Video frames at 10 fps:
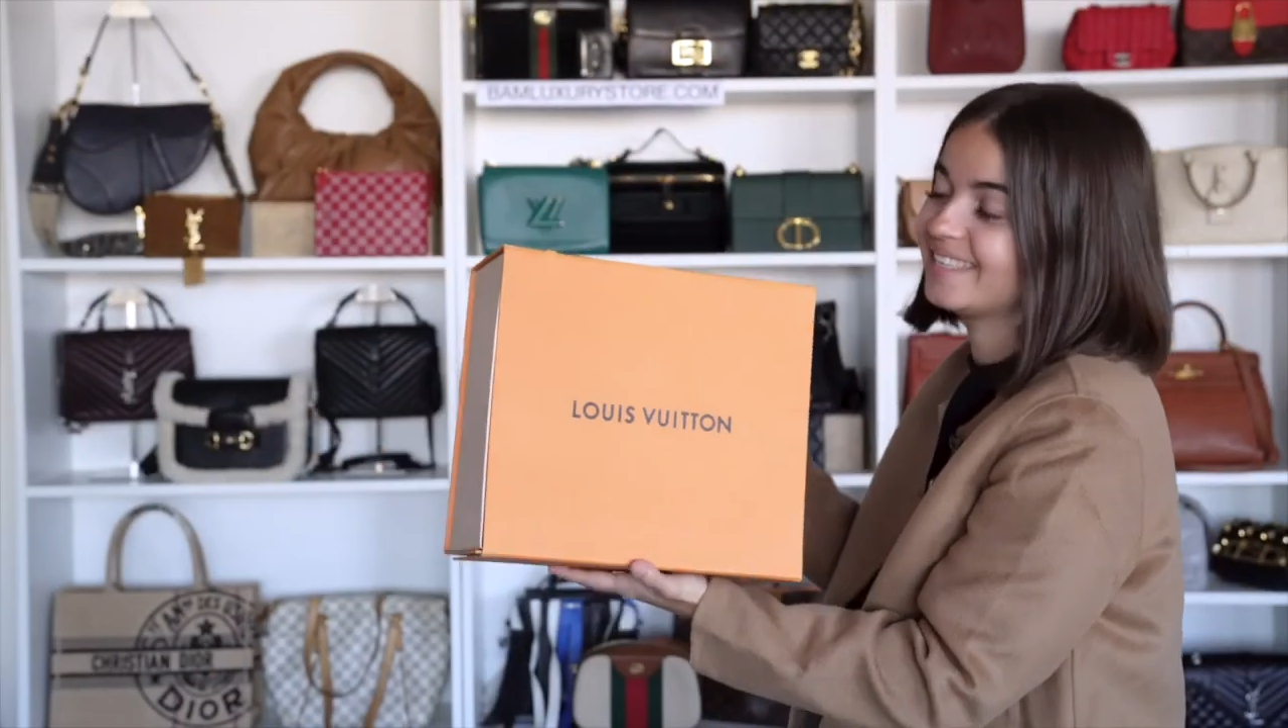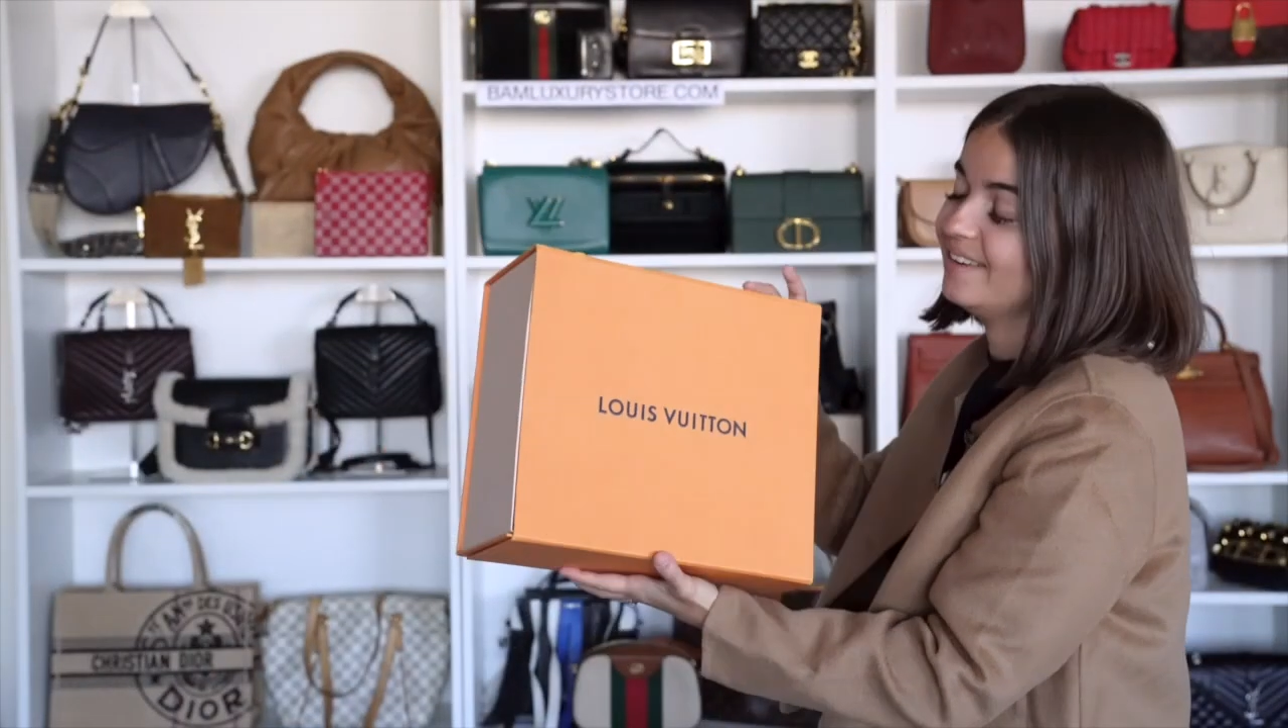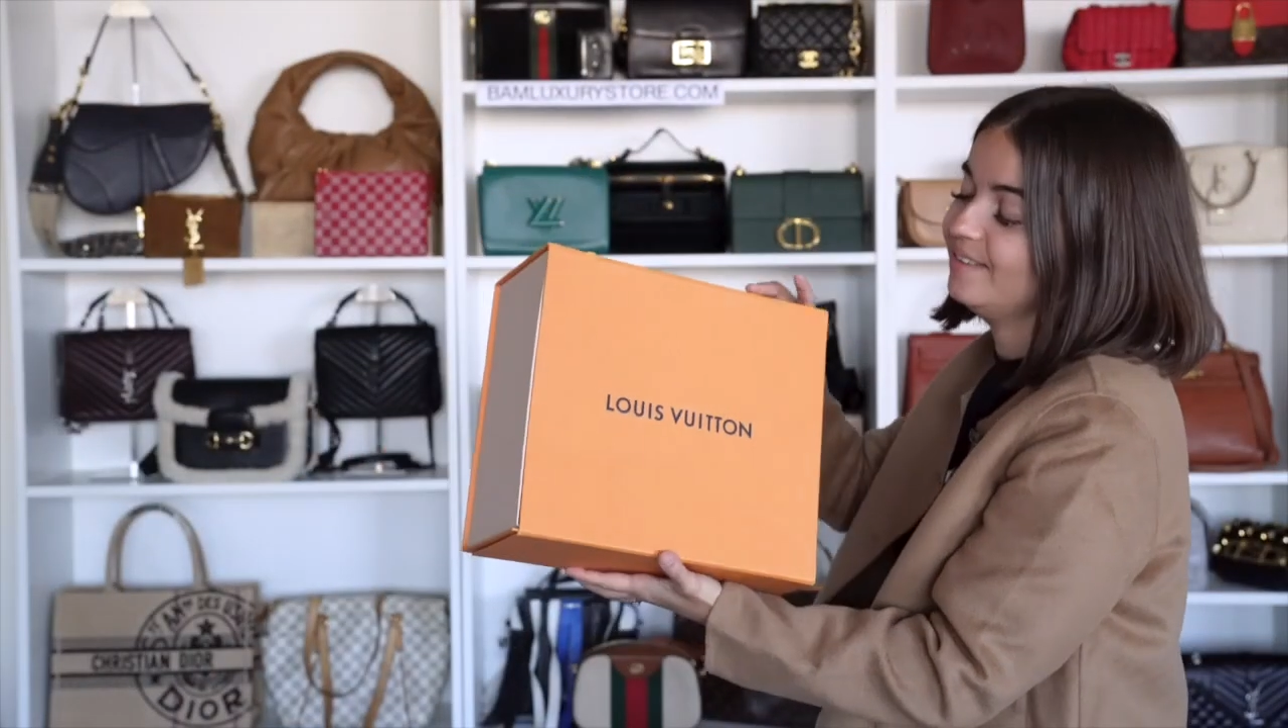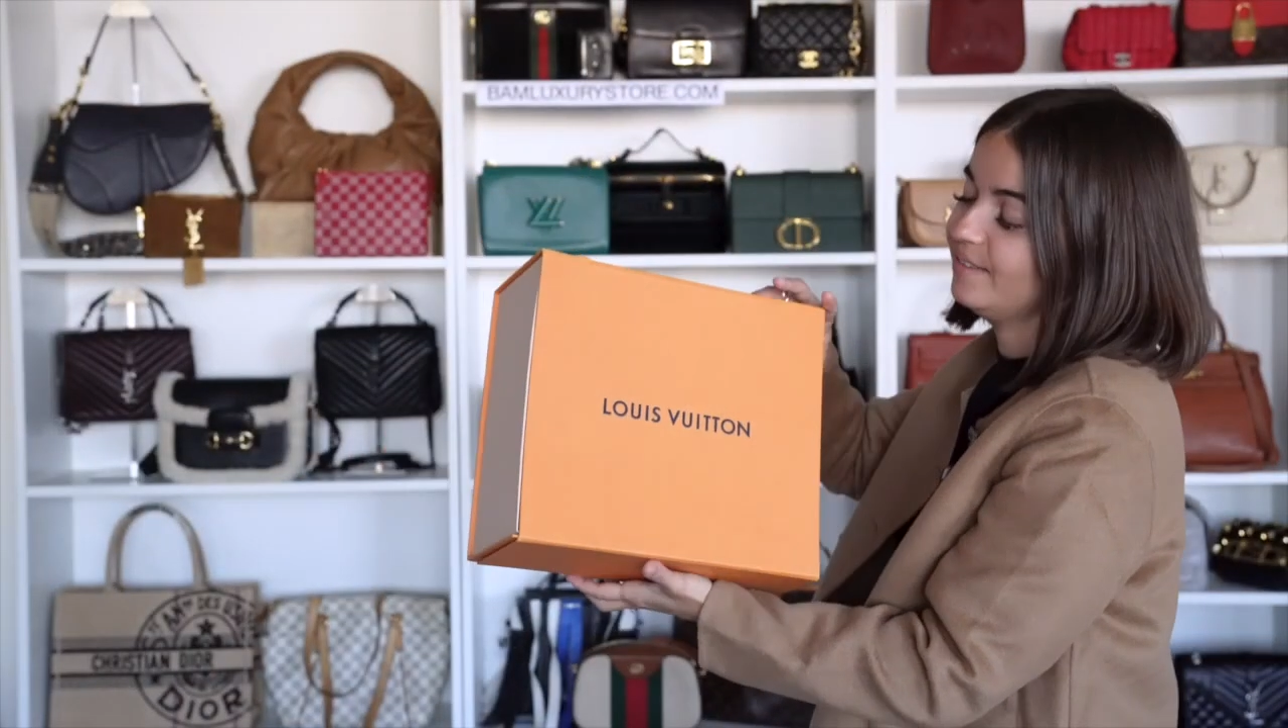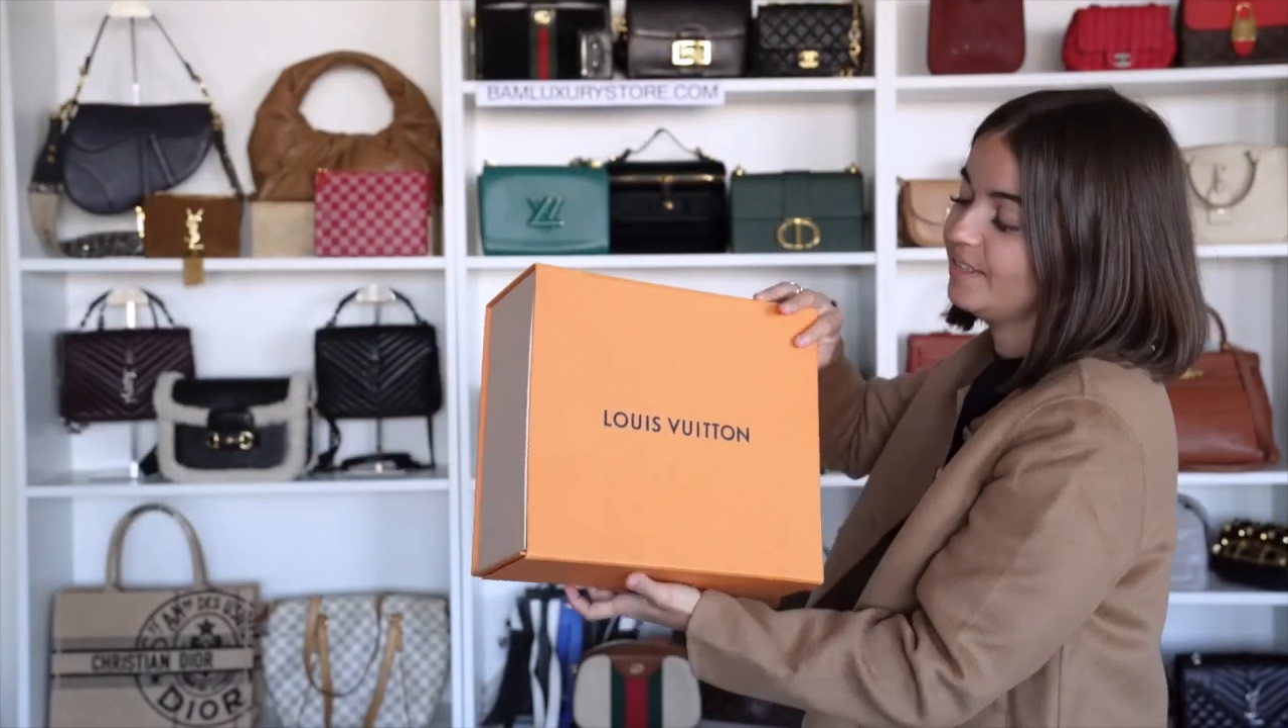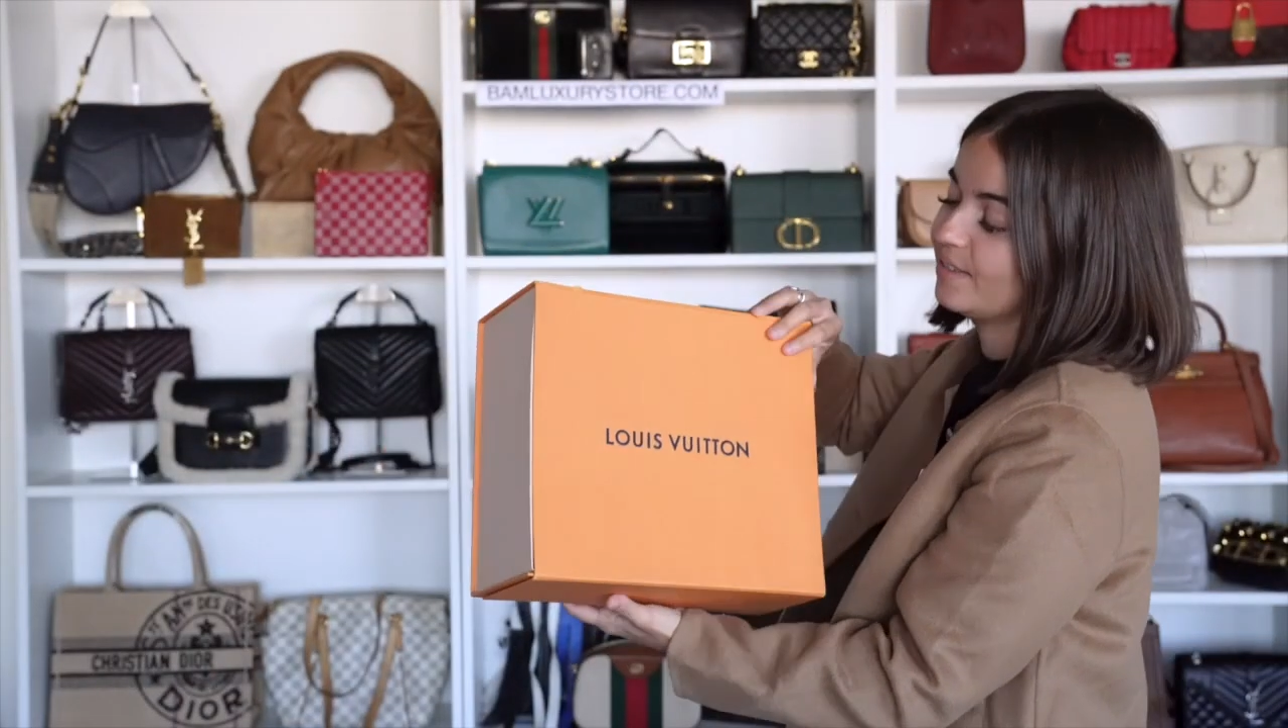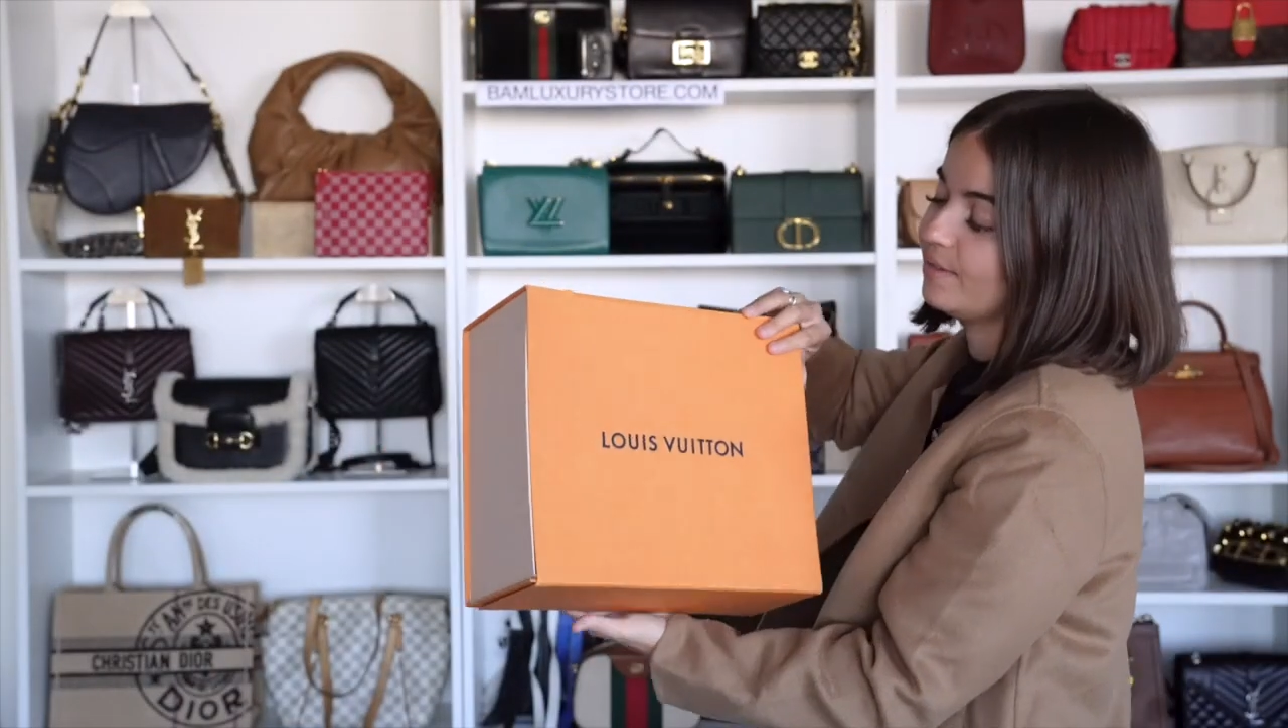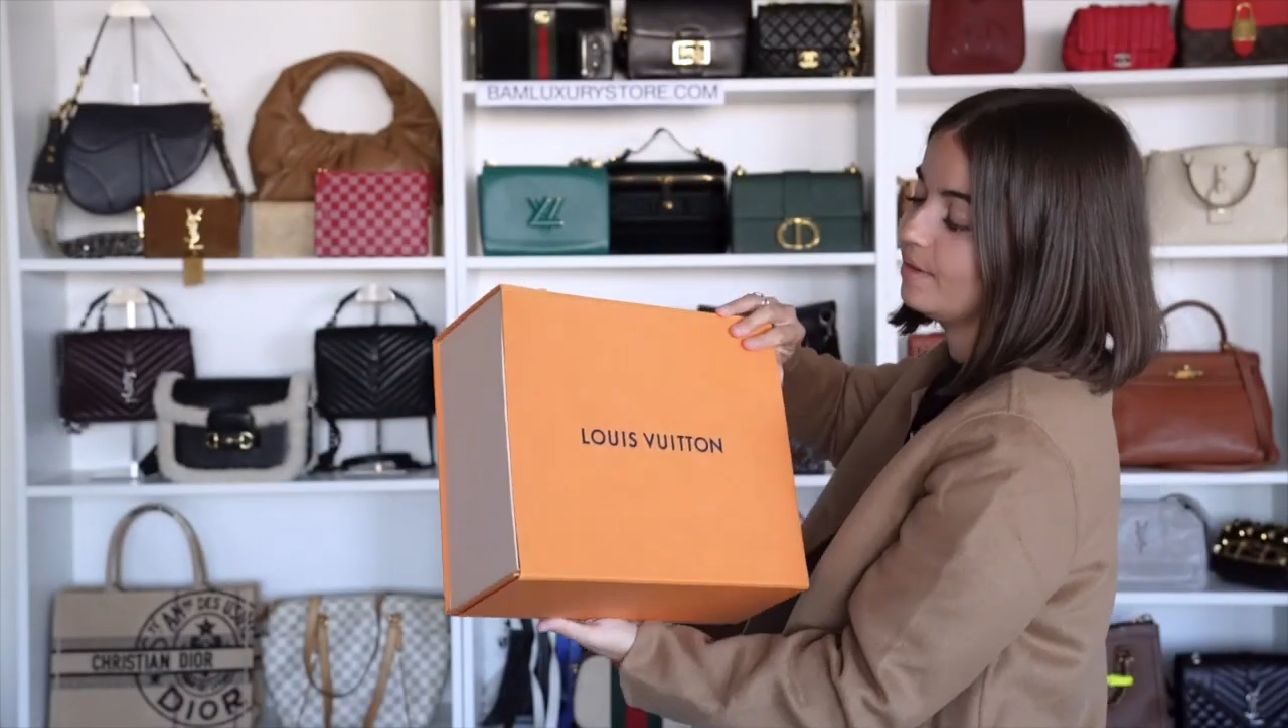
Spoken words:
Louis Vuitton